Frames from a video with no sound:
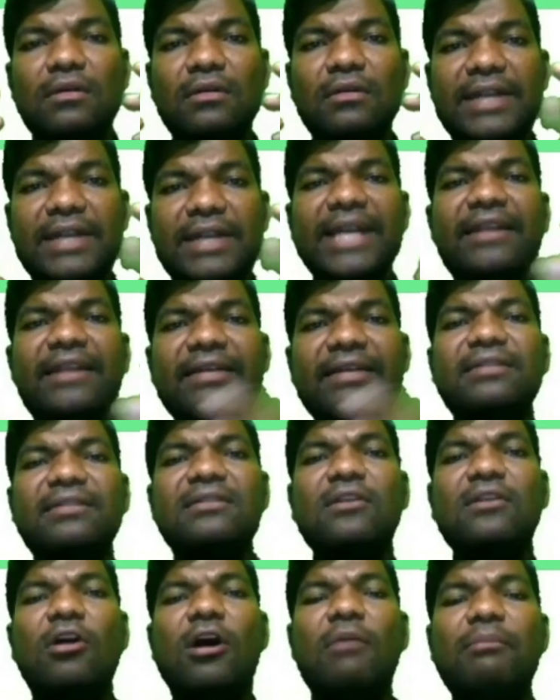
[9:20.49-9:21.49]
deal
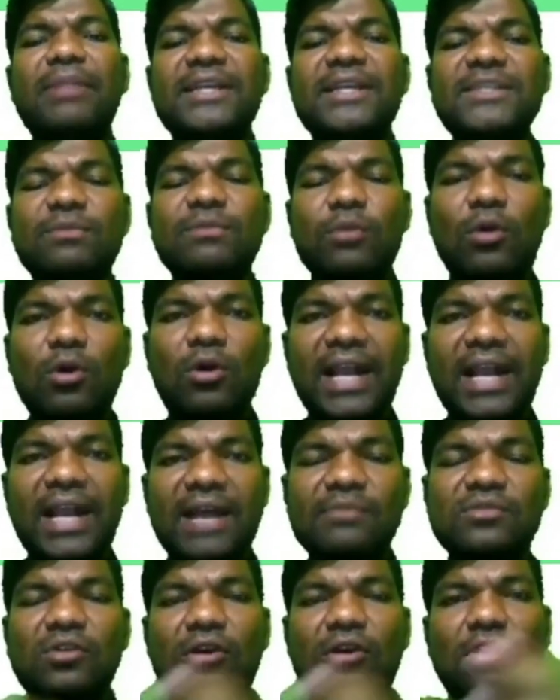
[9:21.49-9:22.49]
with complex
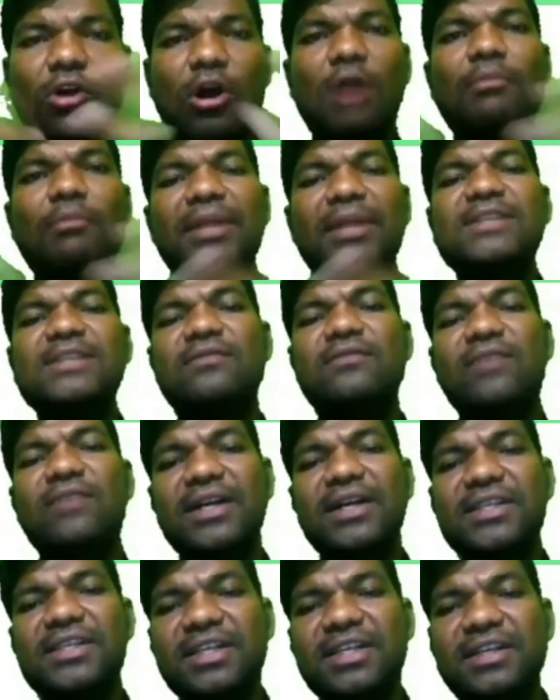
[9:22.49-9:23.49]
programs or complex
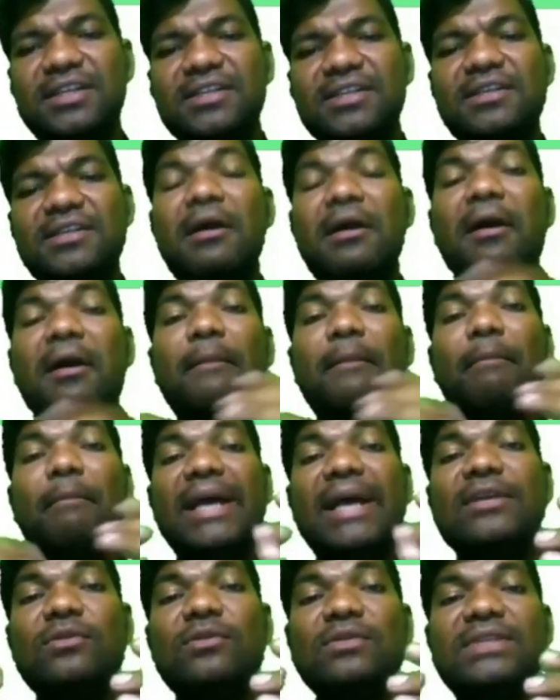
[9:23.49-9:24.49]
functions by
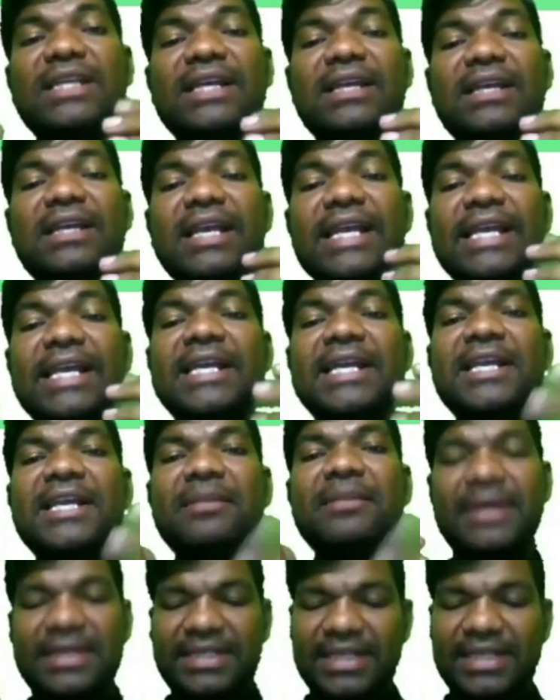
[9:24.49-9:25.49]
using
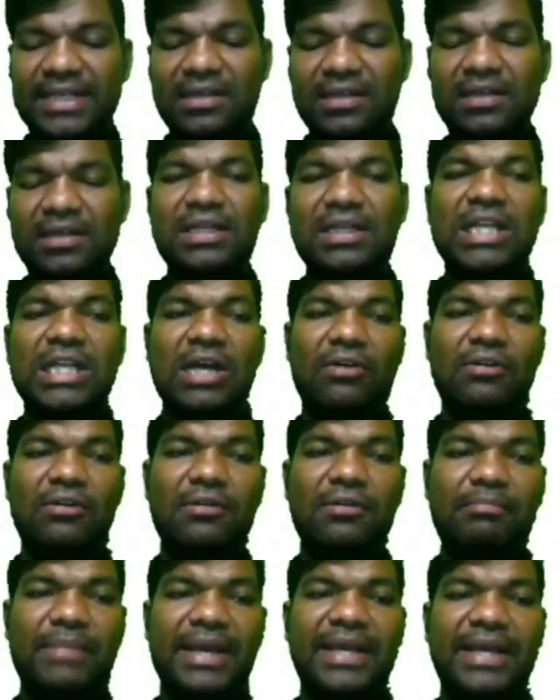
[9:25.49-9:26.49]
incremental
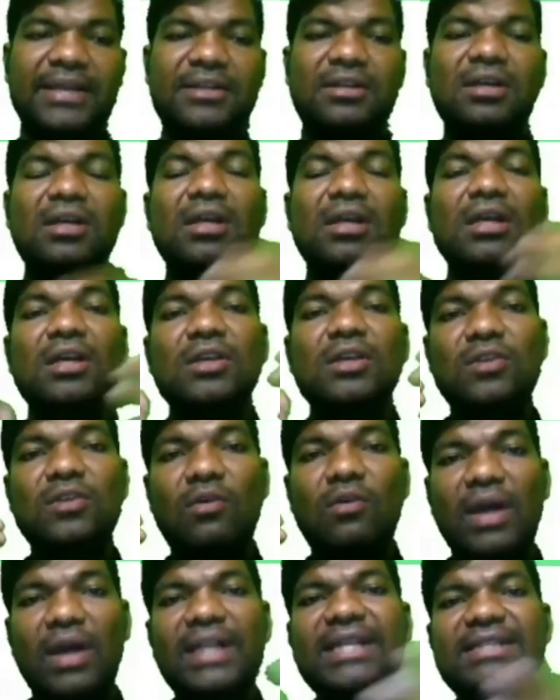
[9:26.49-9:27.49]
development. So
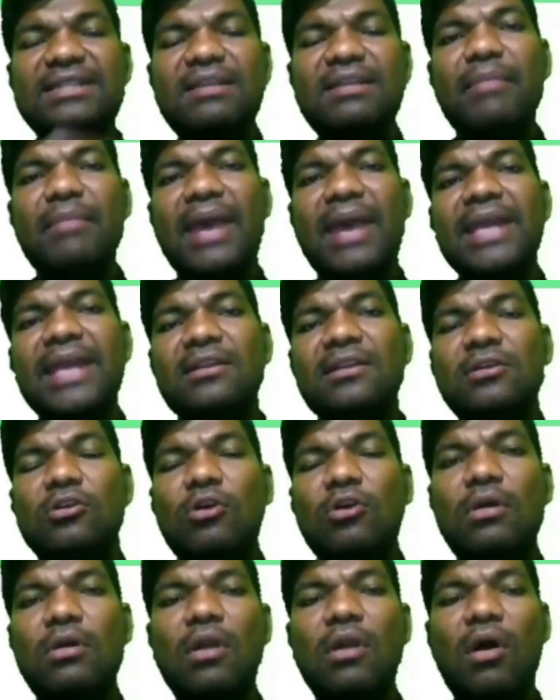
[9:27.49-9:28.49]
what is the main
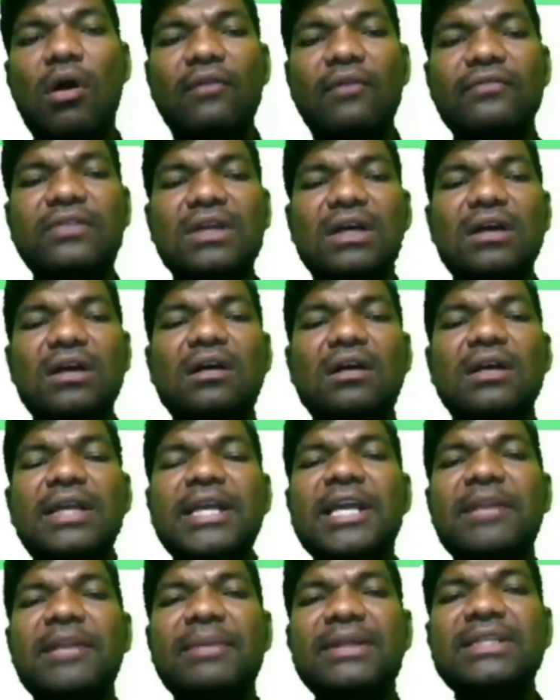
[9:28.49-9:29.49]
goal of the
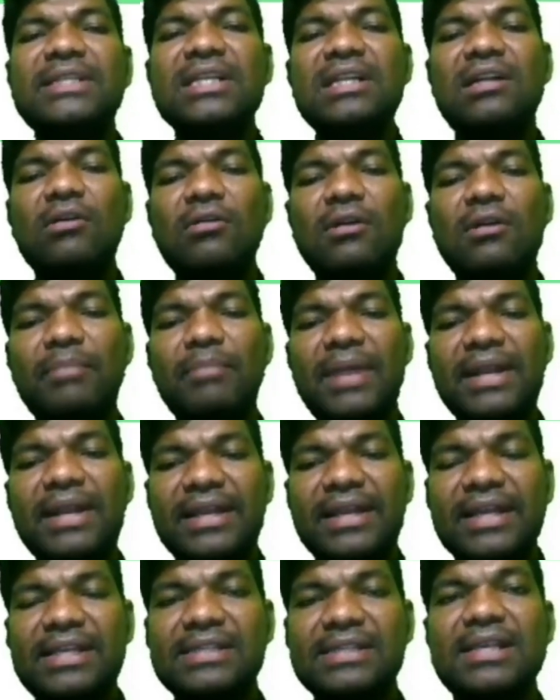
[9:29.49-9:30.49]
incremental development
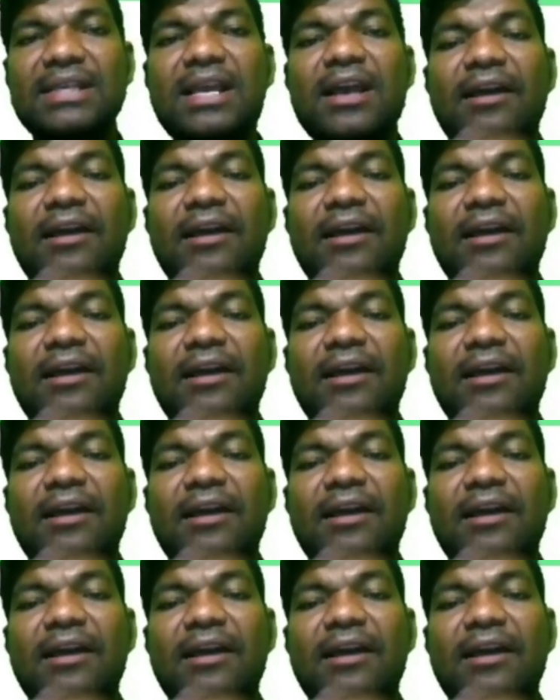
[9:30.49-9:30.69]
is